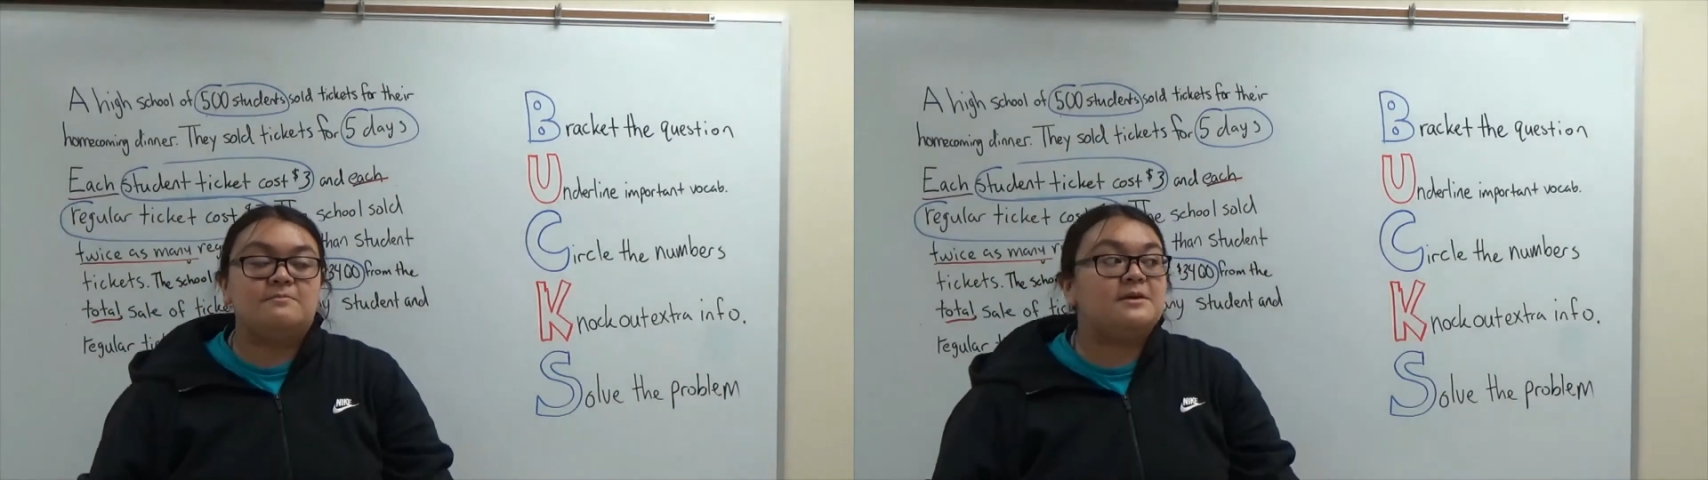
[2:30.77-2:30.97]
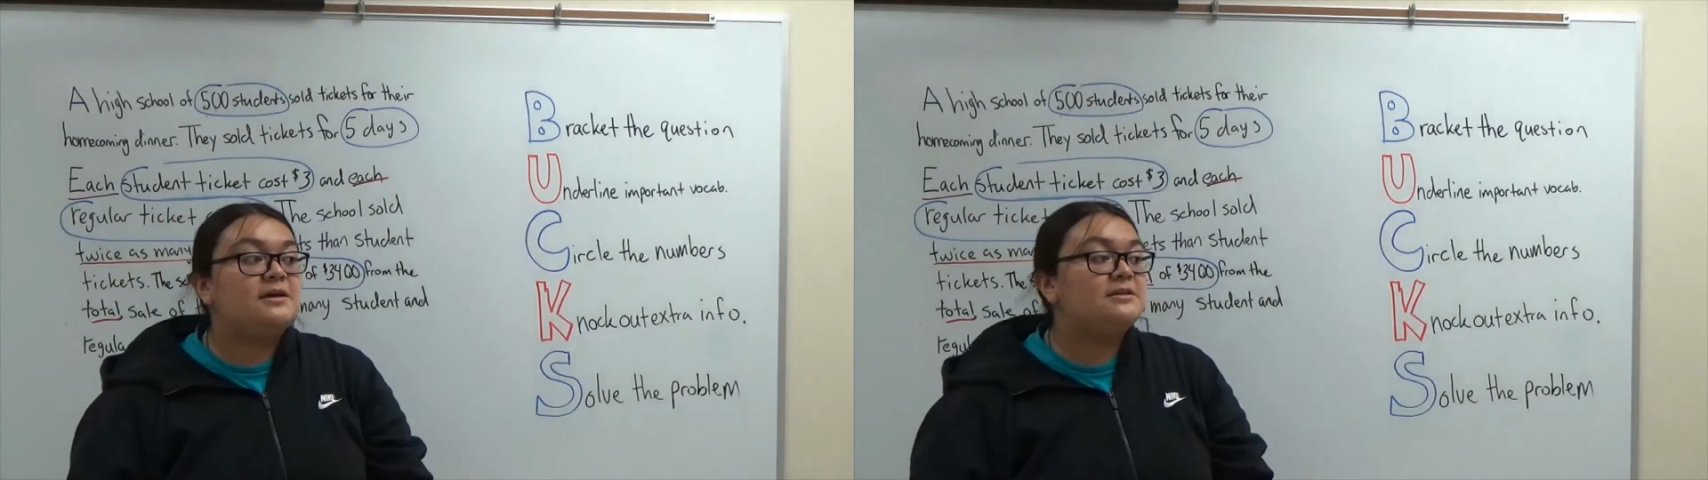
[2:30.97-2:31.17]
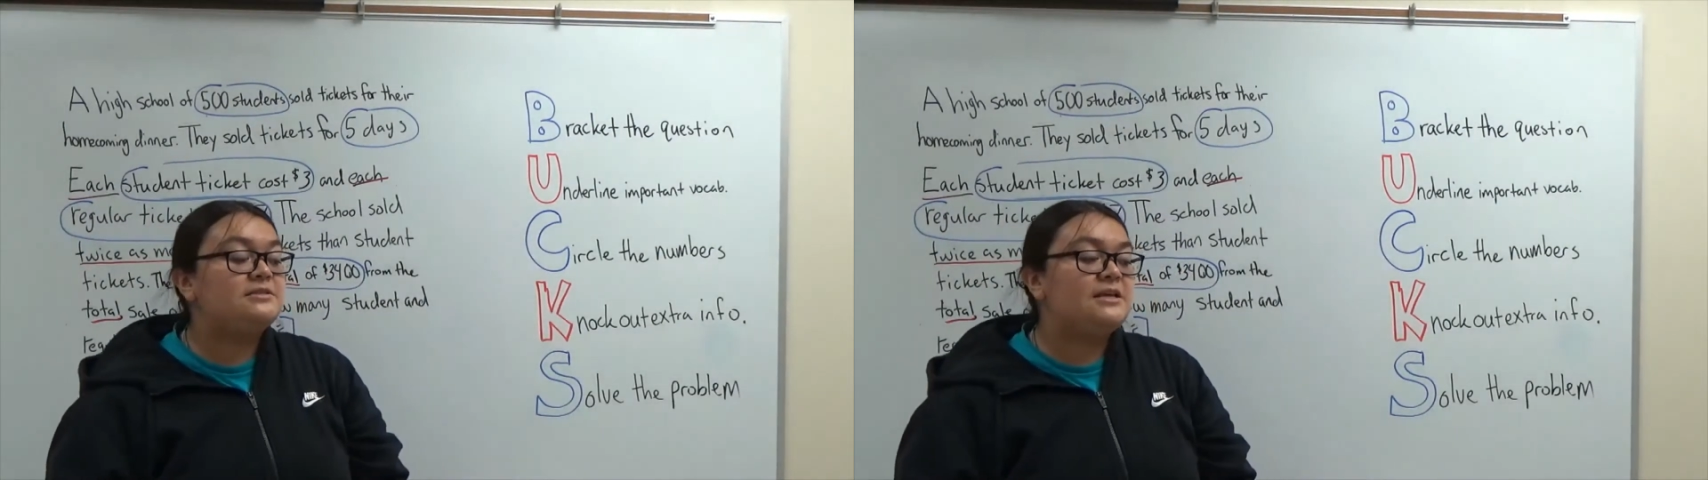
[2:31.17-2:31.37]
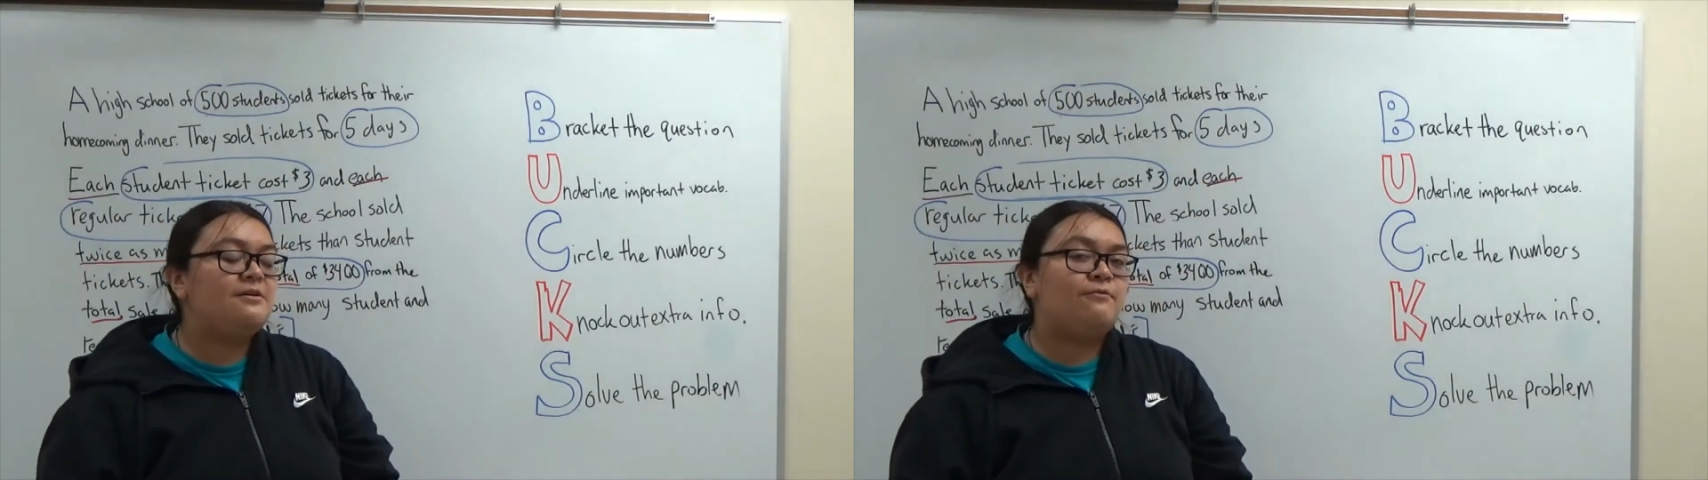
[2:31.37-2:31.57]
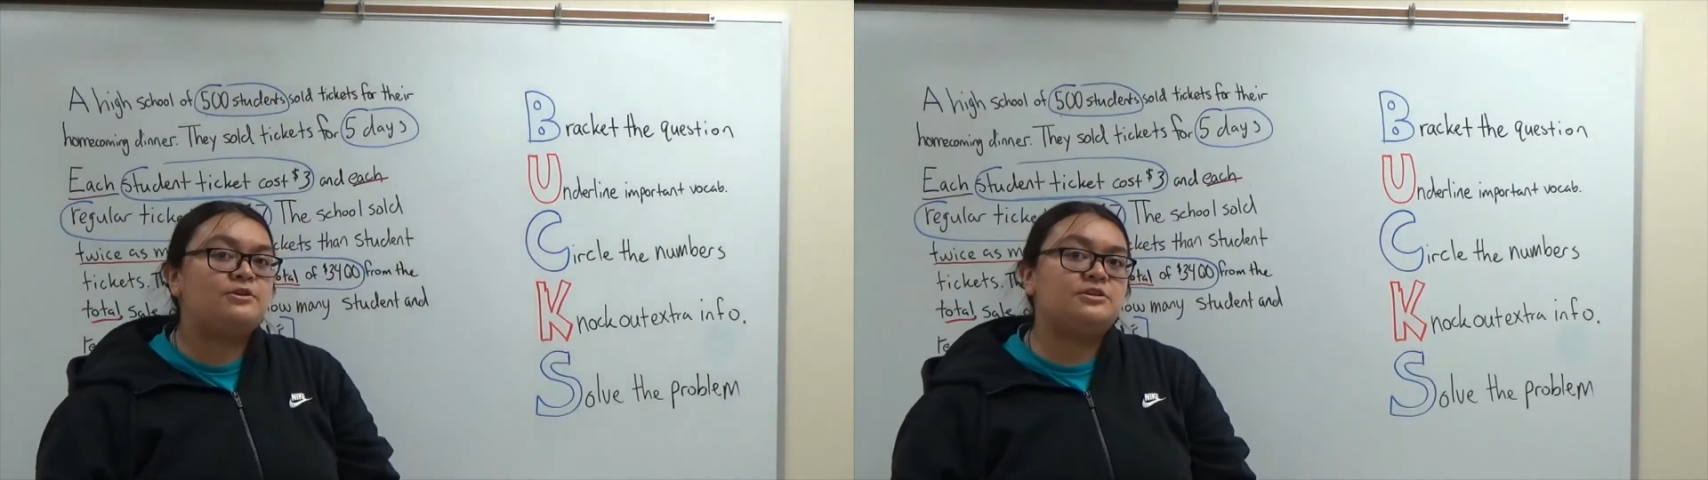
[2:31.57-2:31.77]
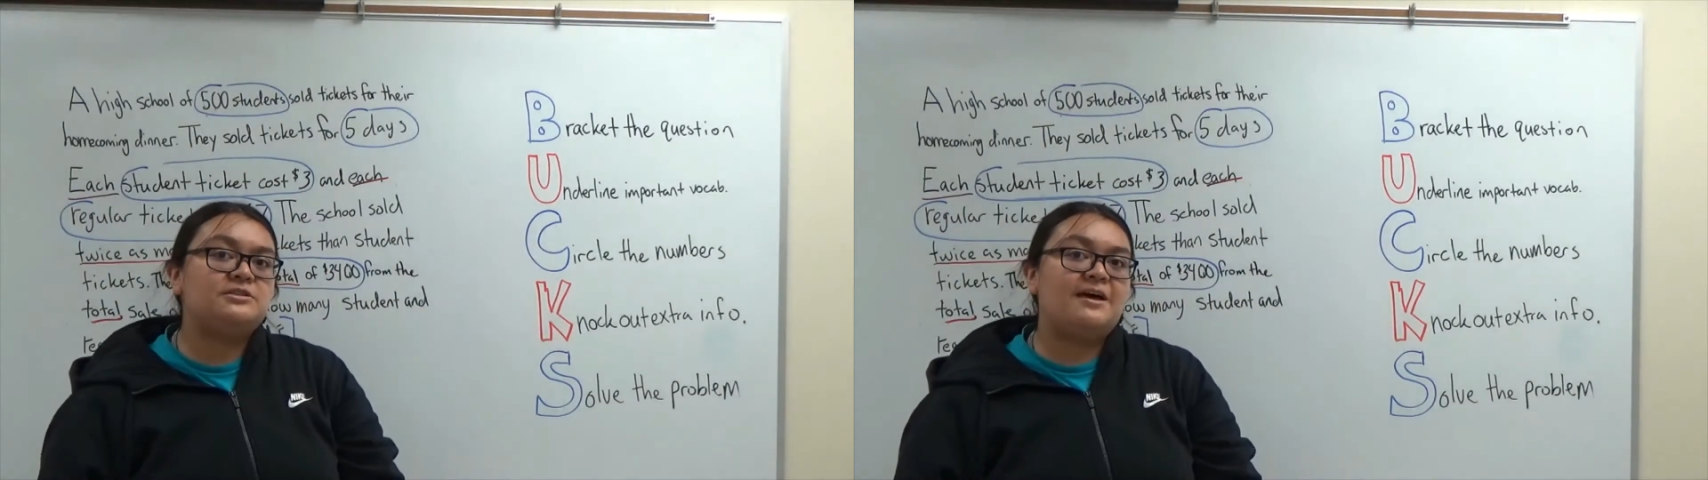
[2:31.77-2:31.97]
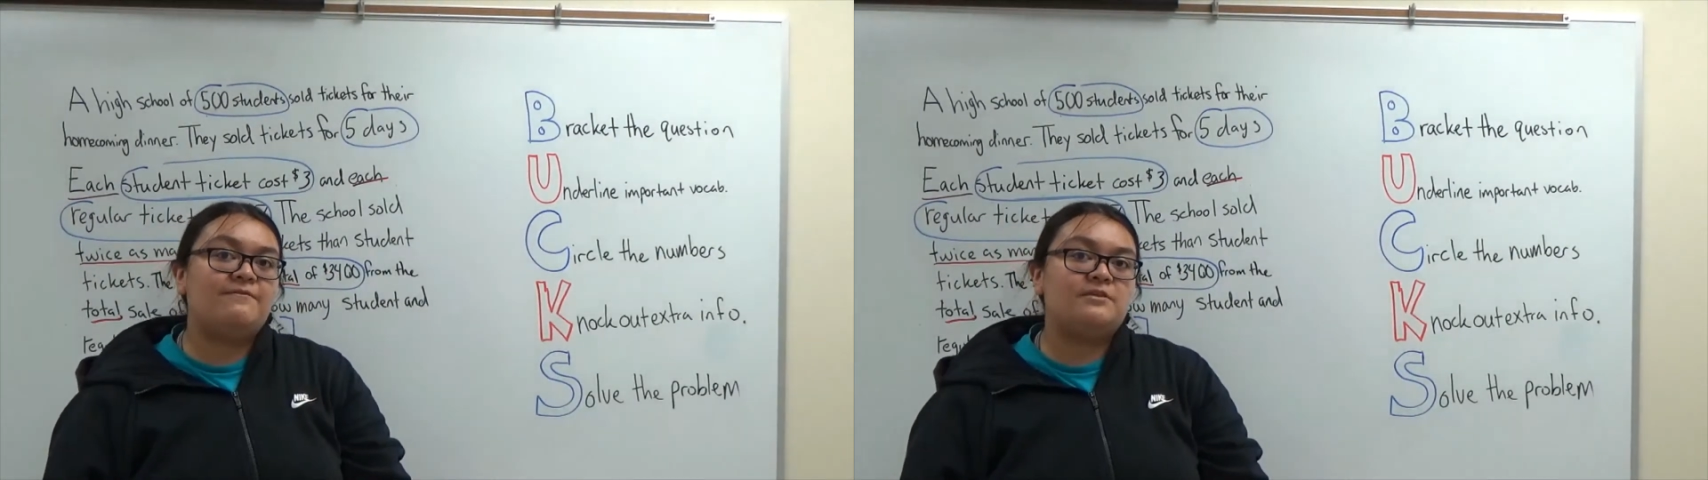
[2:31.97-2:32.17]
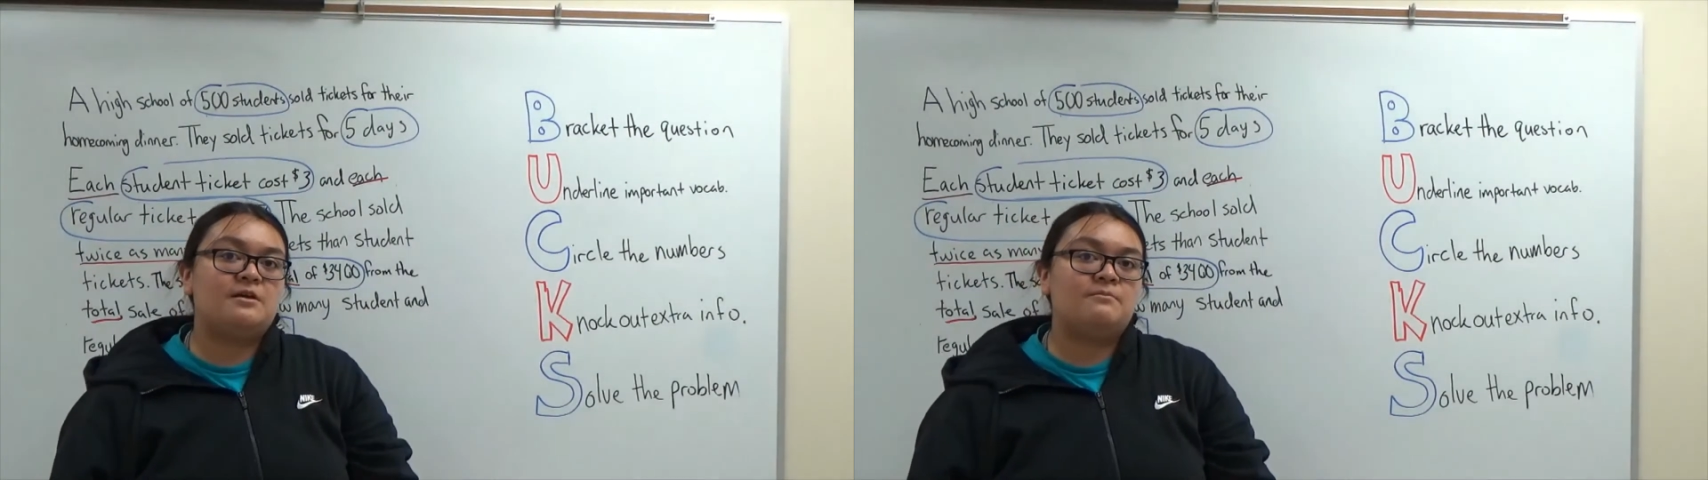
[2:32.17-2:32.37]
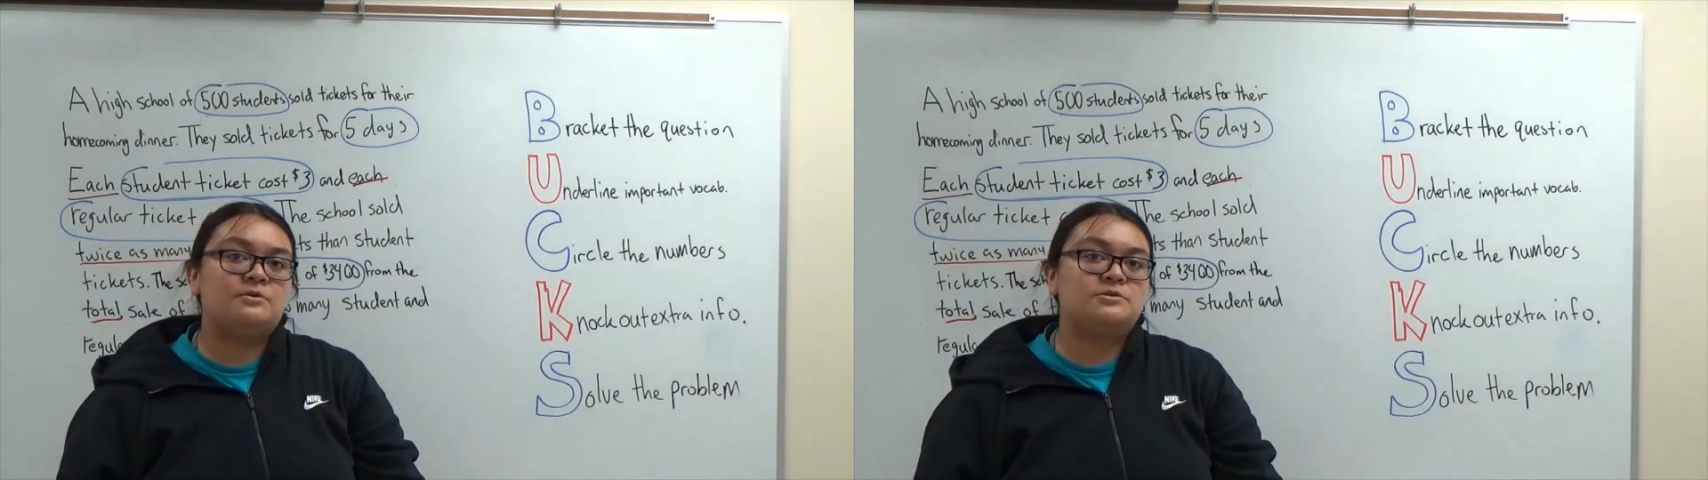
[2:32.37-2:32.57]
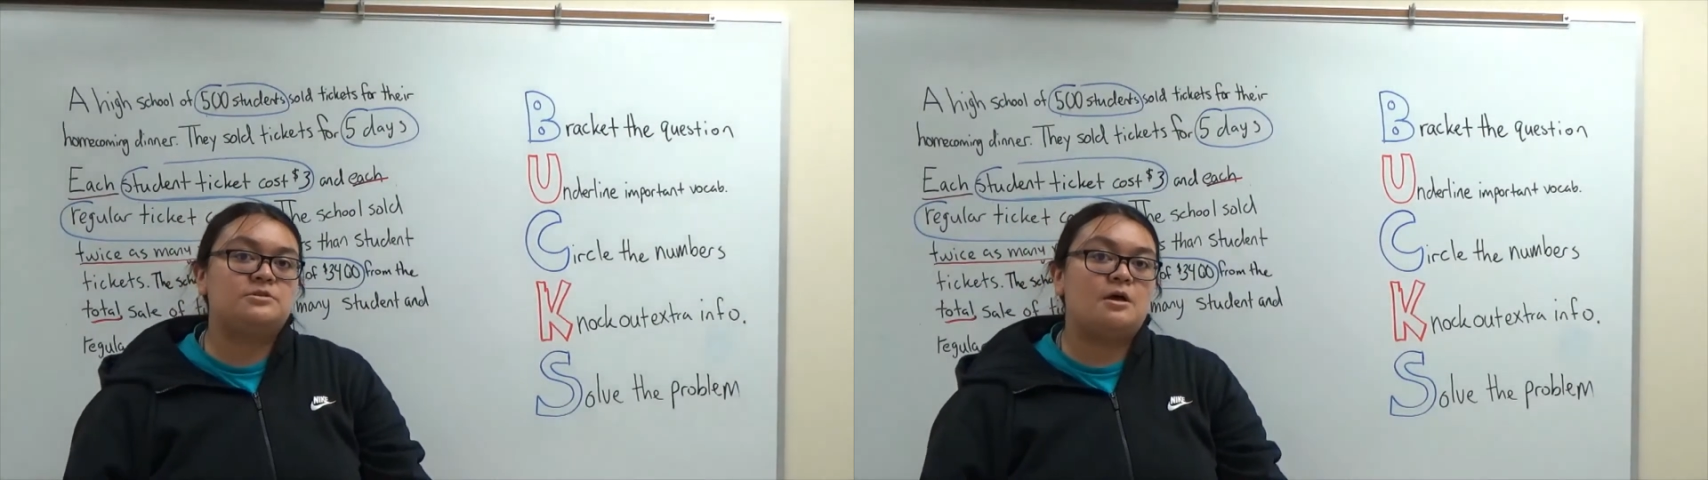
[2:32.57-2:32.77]
because if we just have the
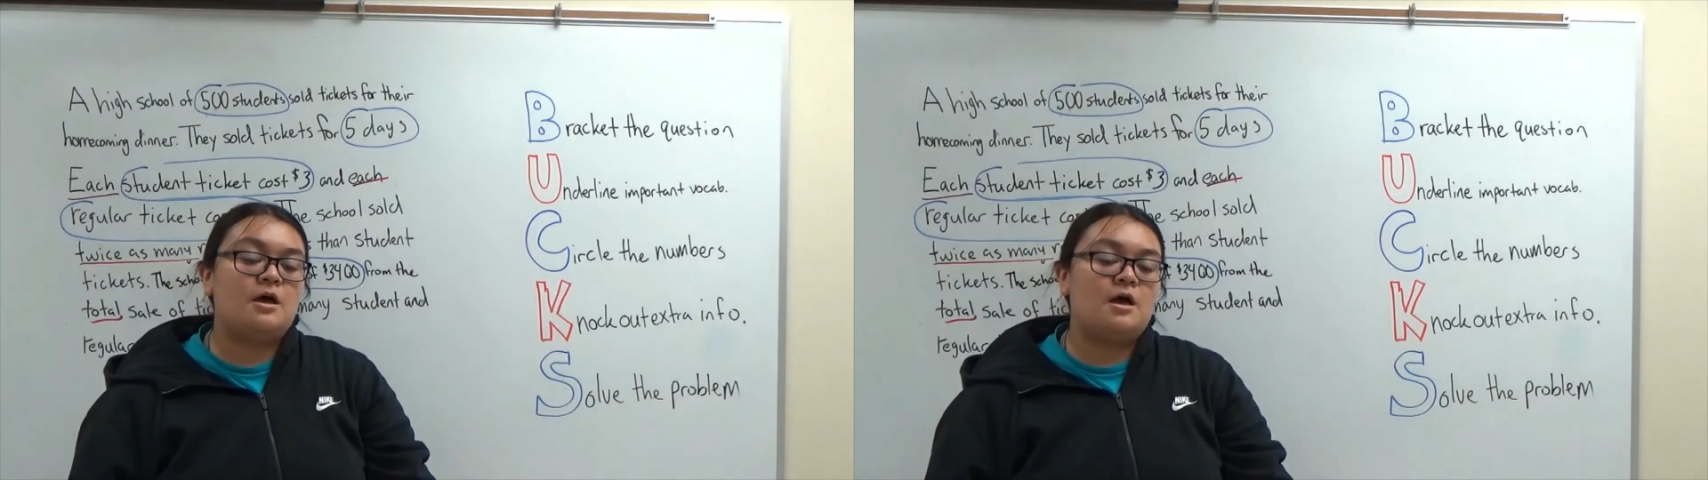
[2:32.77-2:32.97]
numbers